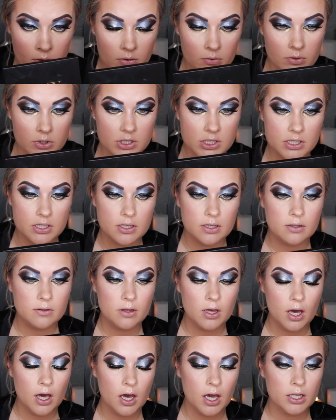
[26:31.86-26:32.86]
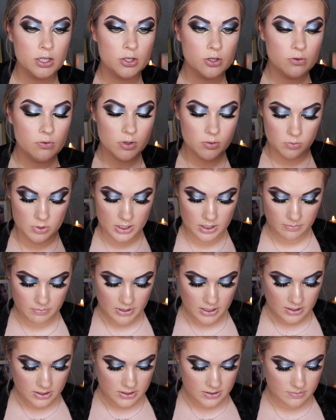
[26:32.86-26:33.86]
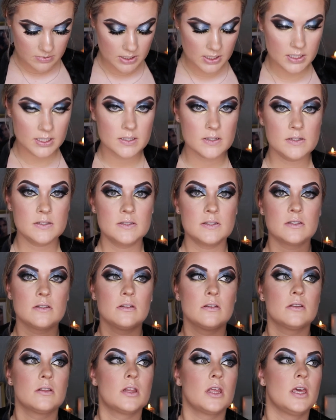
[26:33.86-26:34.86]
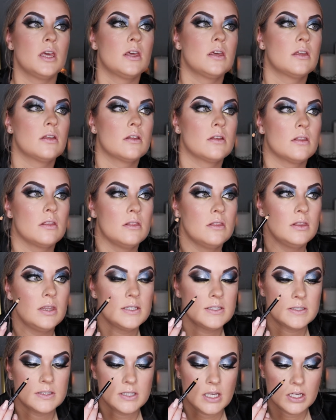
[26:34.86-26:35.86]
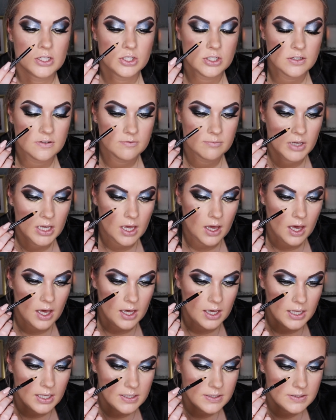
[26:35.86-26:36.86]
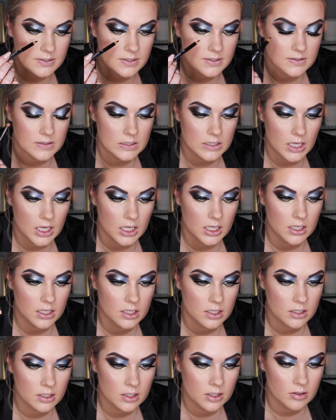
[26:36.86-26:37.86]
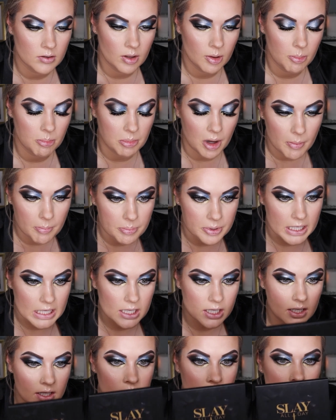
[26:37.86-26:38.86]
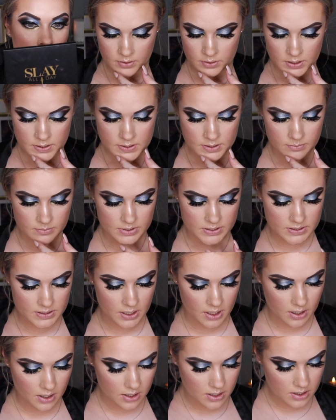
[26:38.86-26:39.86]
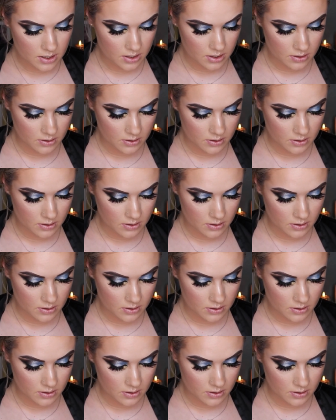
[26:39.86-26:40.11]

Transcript: Which I knew it wouldn't be just because like this section of my eyes is like bumpy. need some mascara.